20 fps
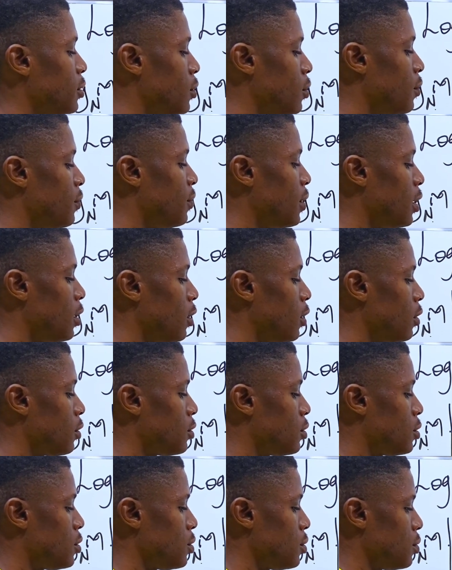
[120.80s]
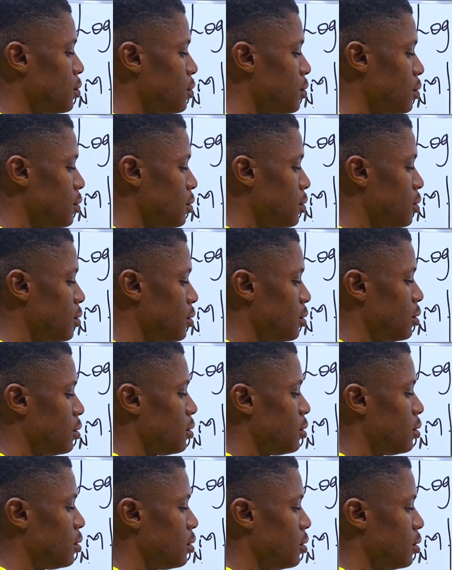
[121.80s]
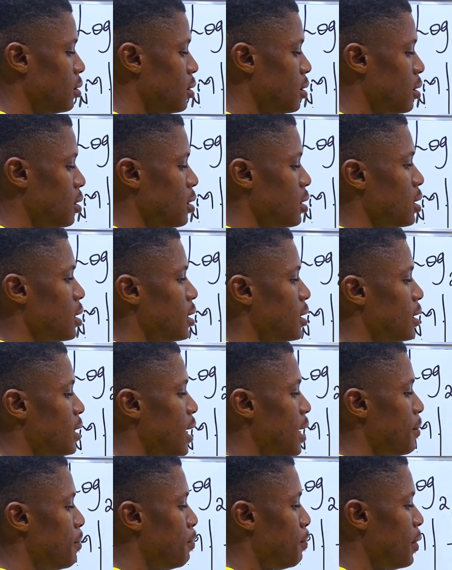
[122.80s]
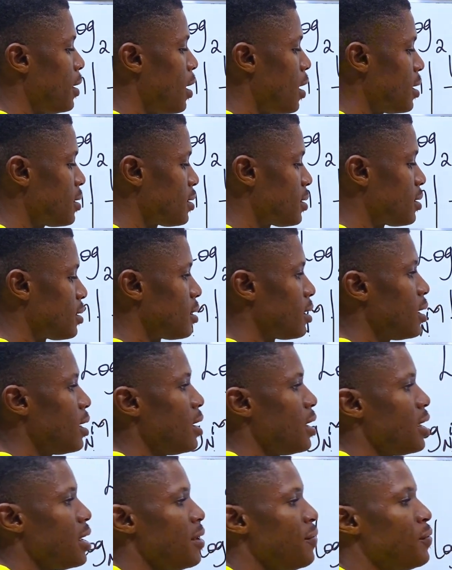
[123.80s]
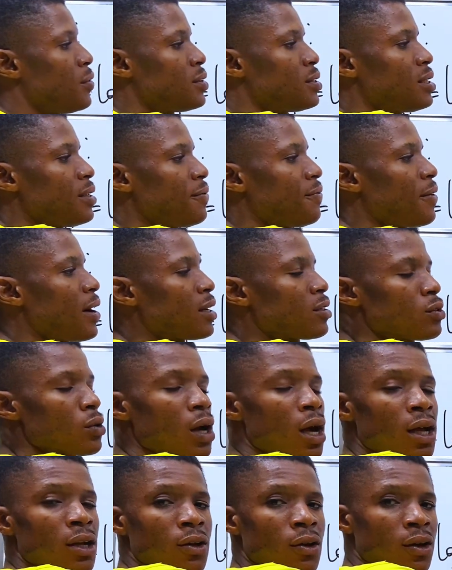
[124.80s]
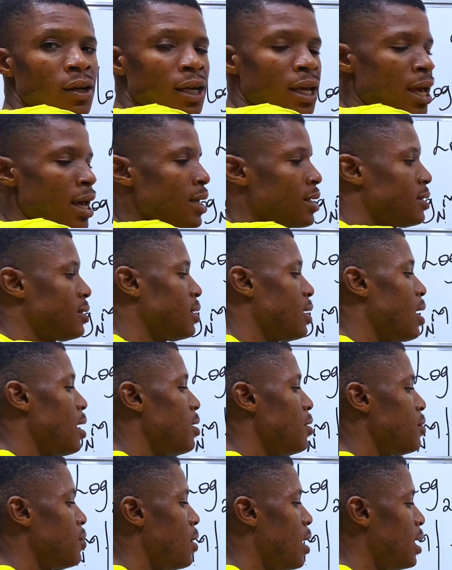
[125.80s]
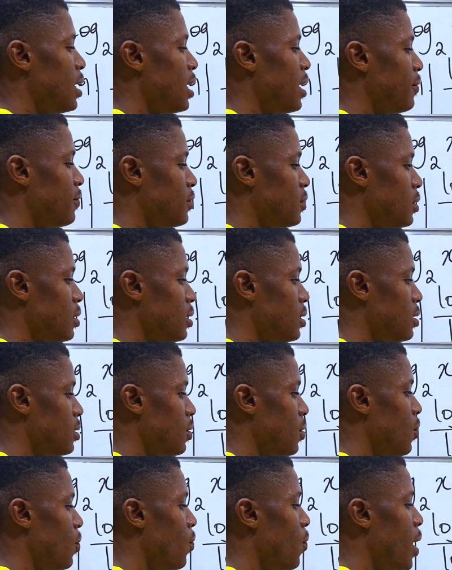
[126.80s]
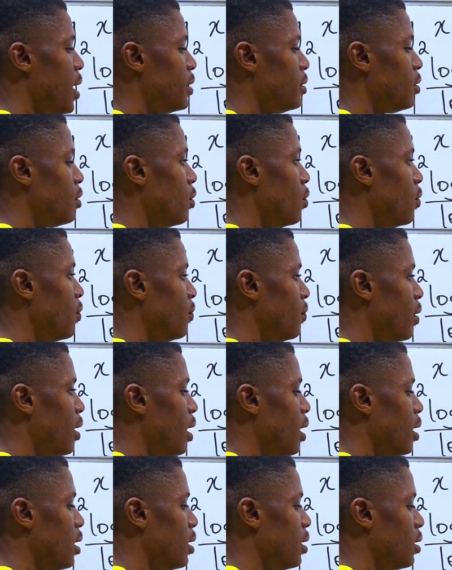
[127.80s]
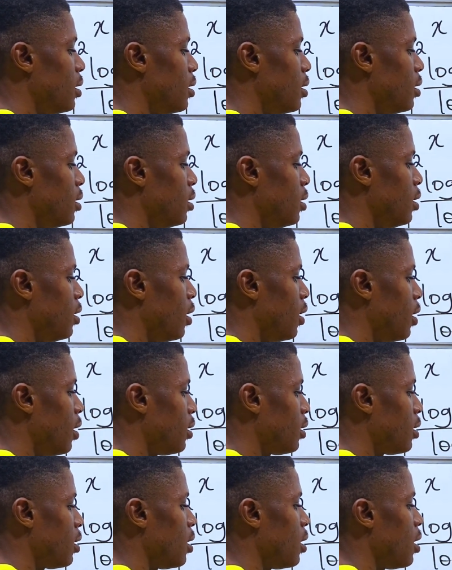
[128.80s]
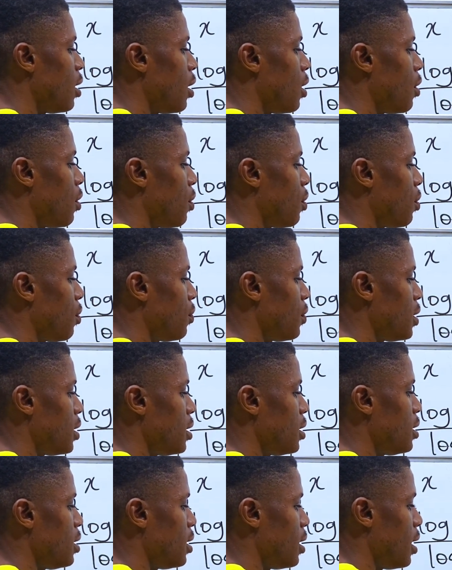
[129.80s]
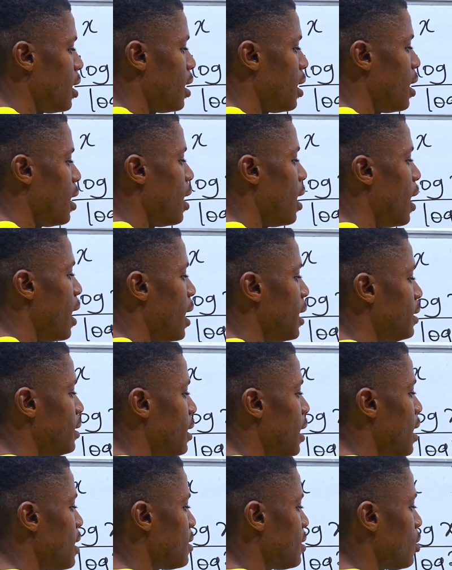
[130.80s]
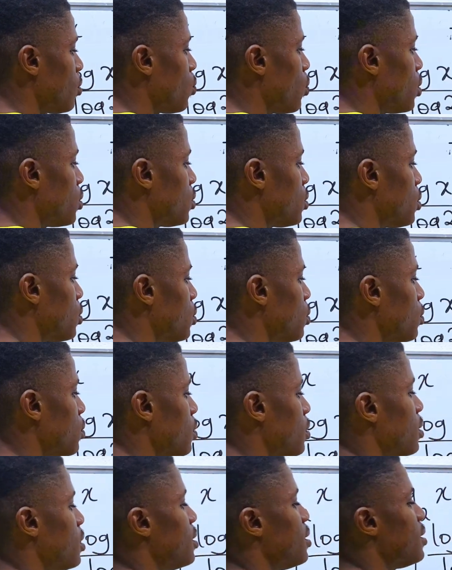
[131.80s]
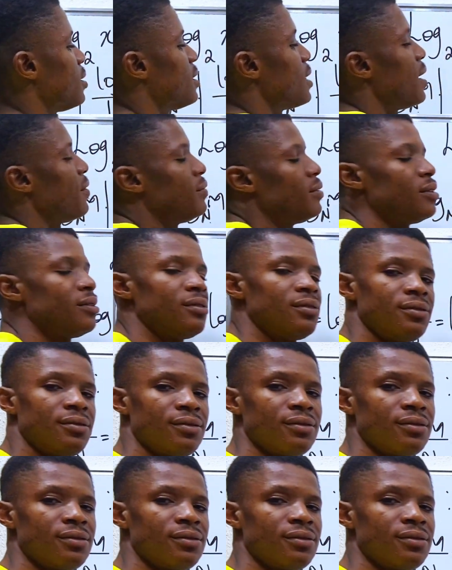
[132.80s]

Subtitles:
over log₂. Then plus, if you still factor out log x here, you are left with 1 over log₃, and that's equals to 7.